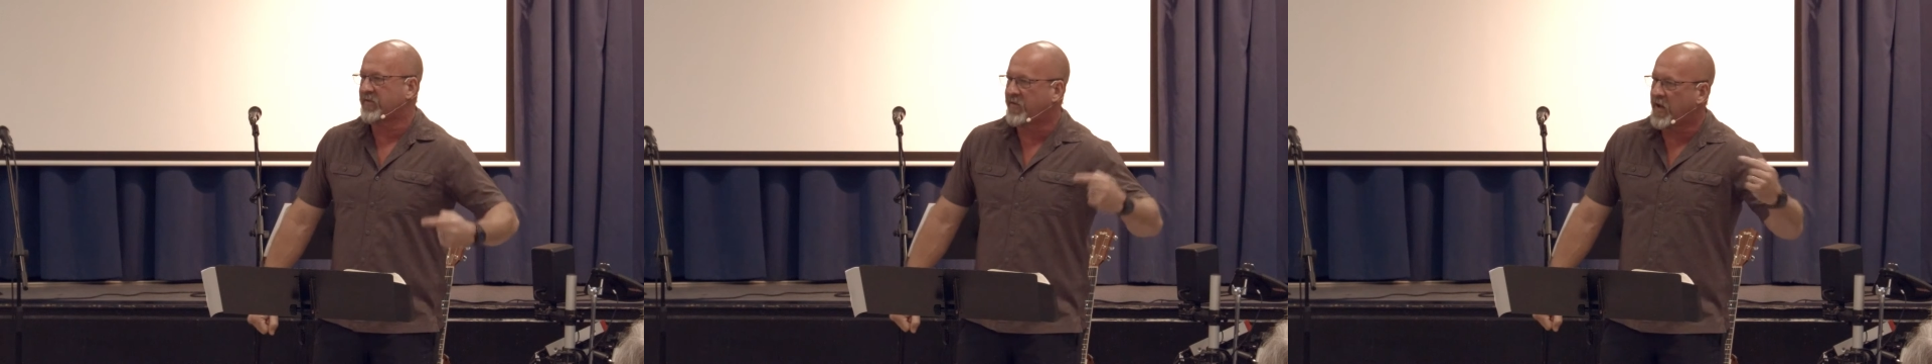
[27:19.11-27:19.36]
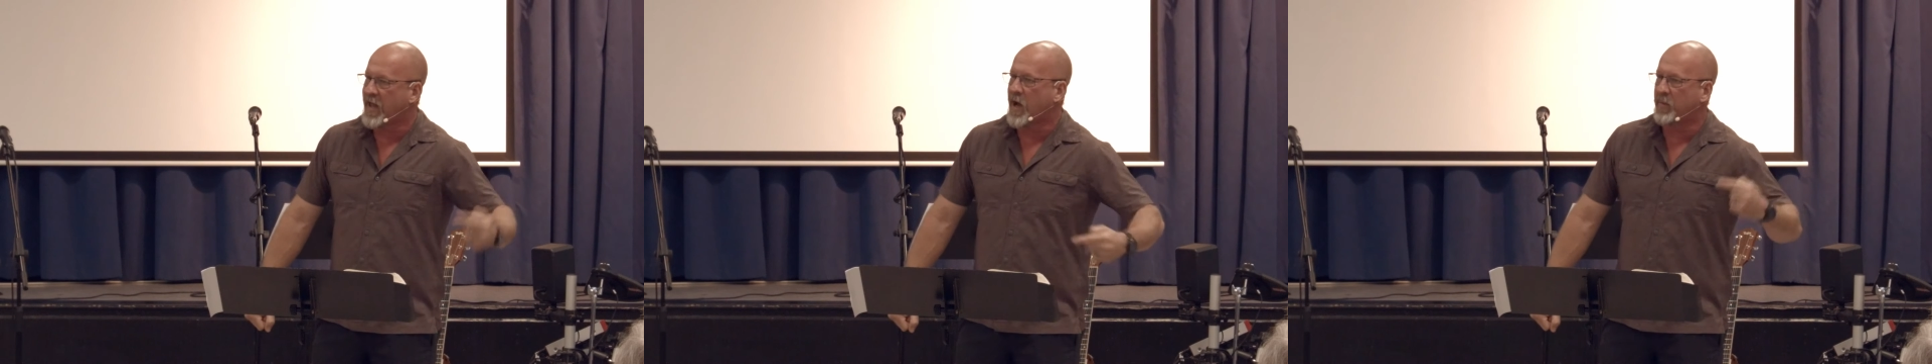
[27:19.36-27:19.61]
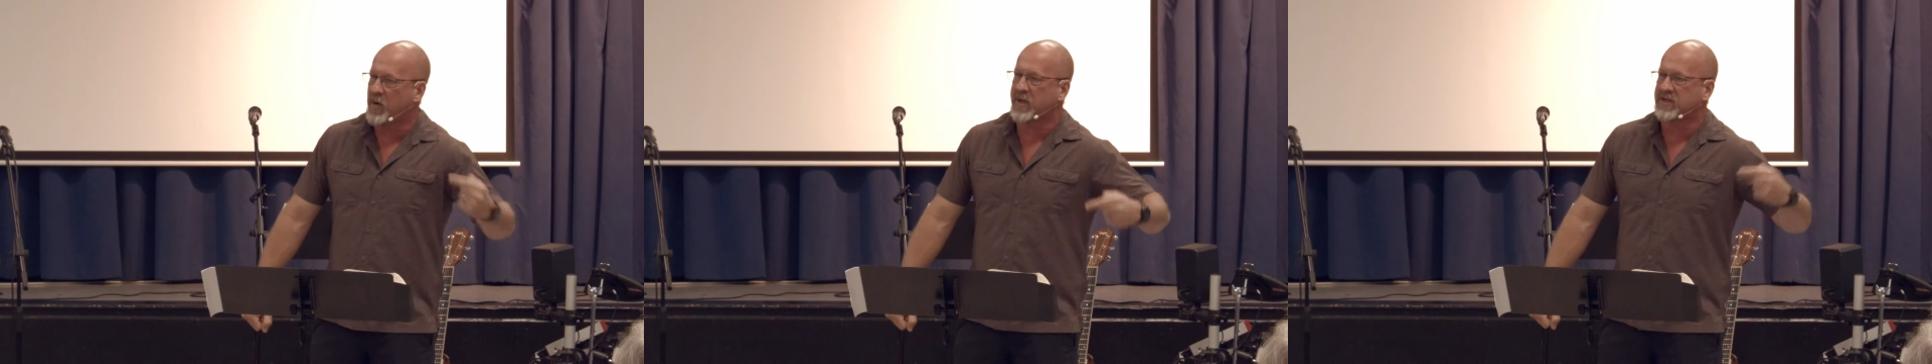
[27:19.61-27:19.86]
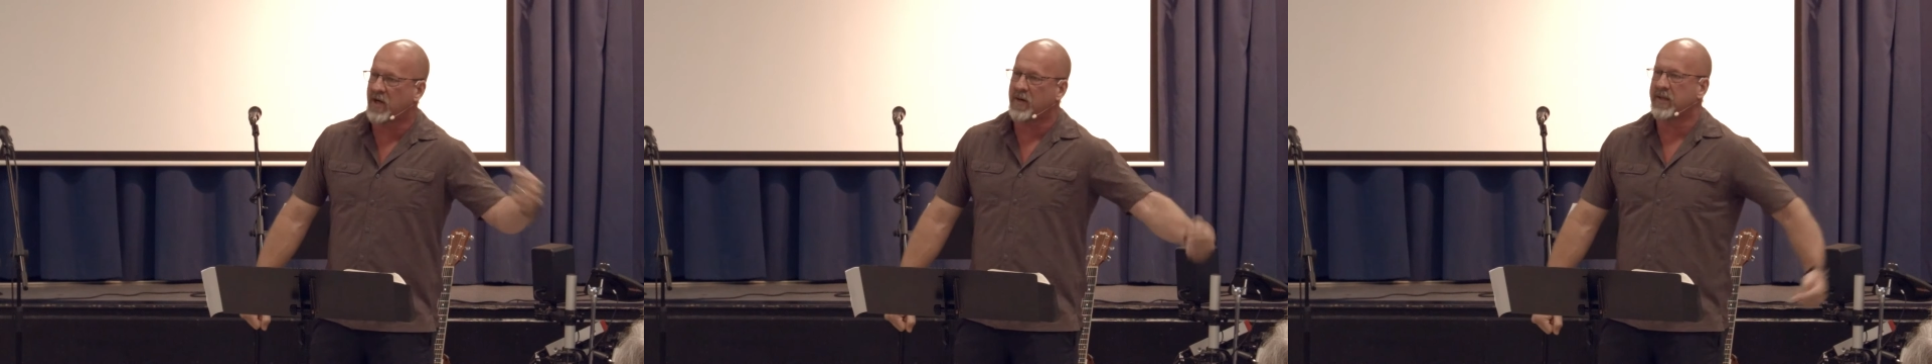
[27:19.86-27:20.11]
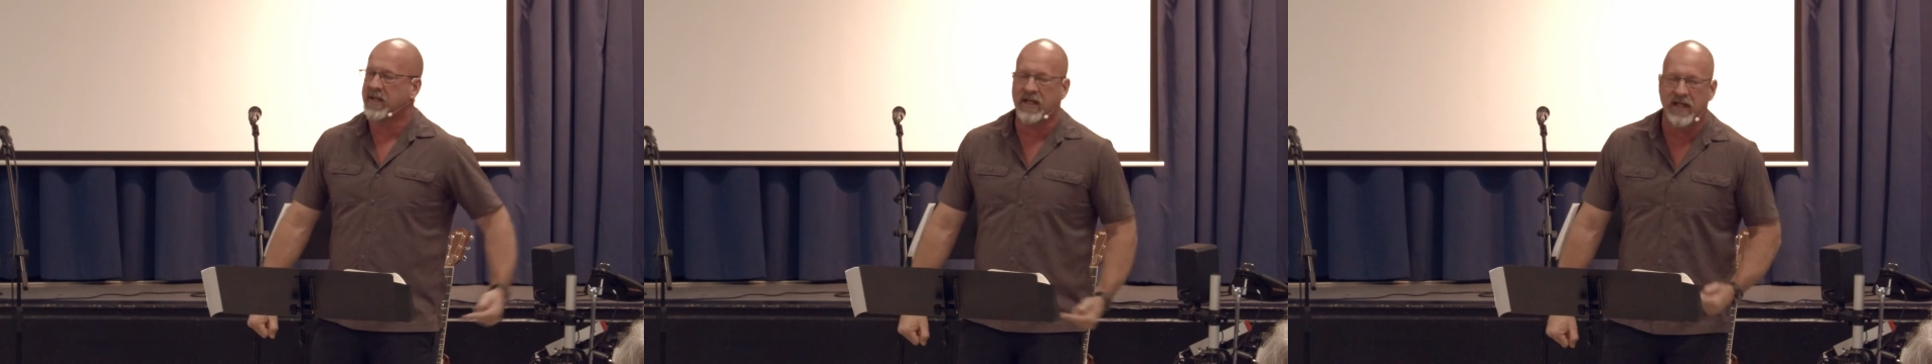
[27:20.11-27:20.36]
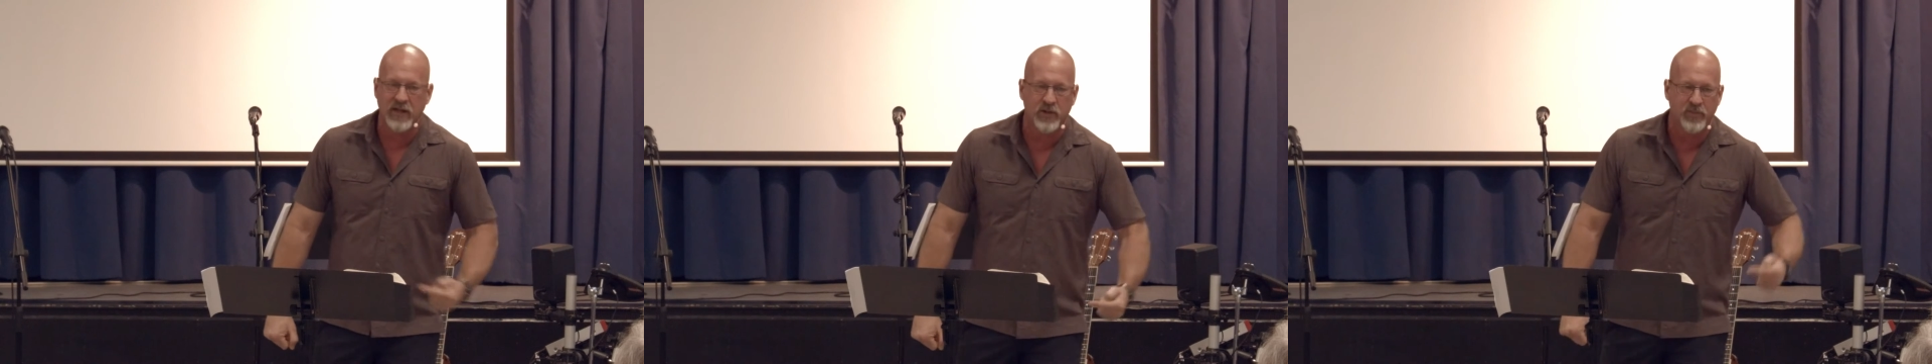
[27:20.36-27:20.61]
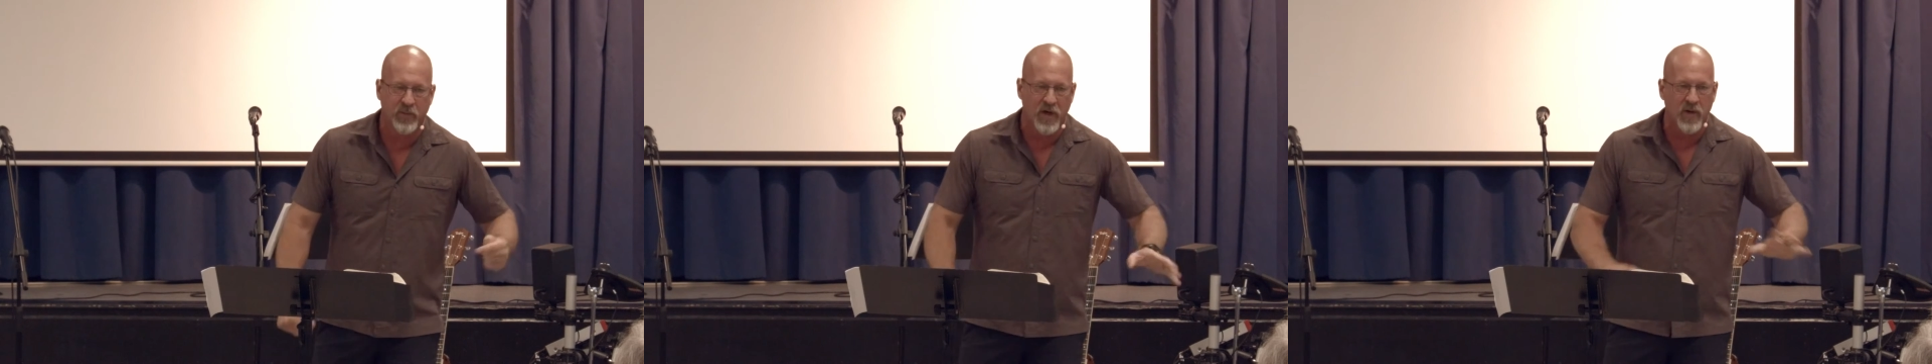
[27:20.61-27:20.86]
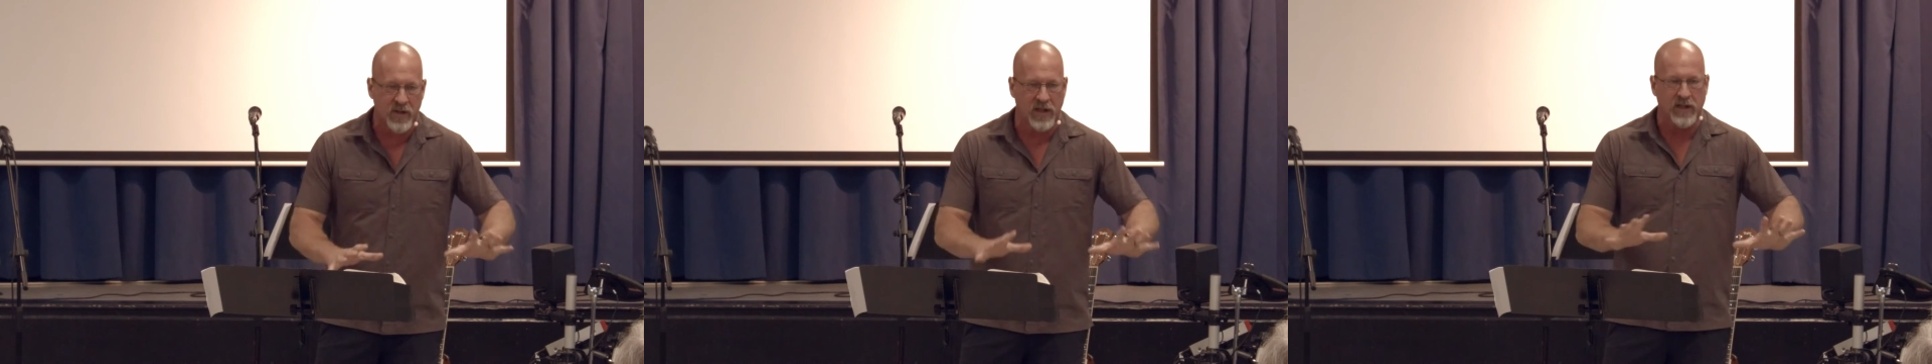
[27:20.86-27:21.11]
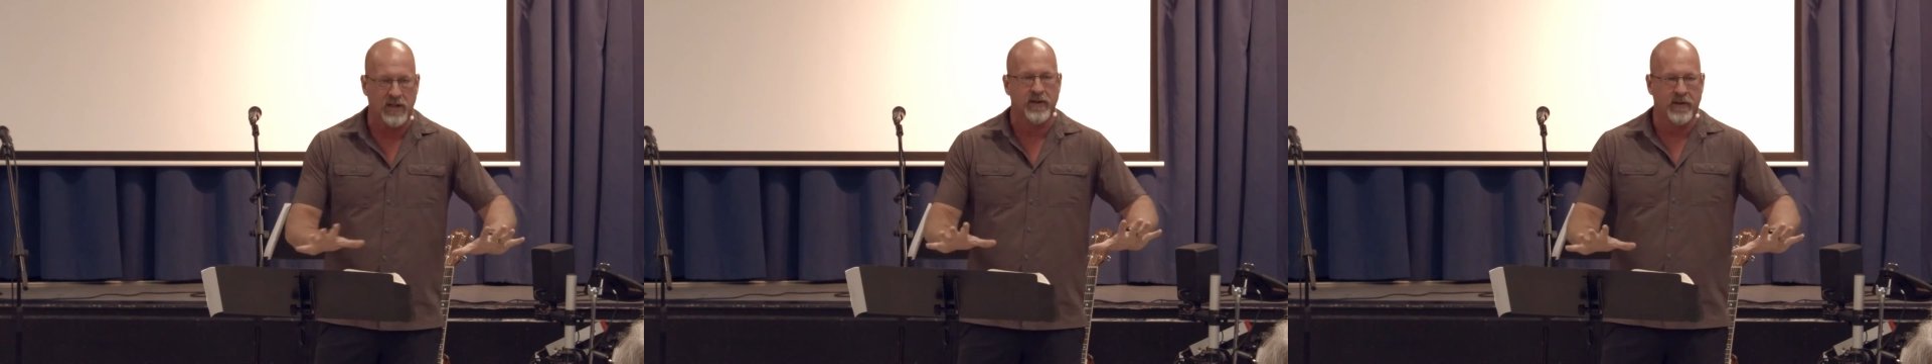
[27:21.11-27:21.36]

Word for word: fell out, broke his arm, and he healed broken.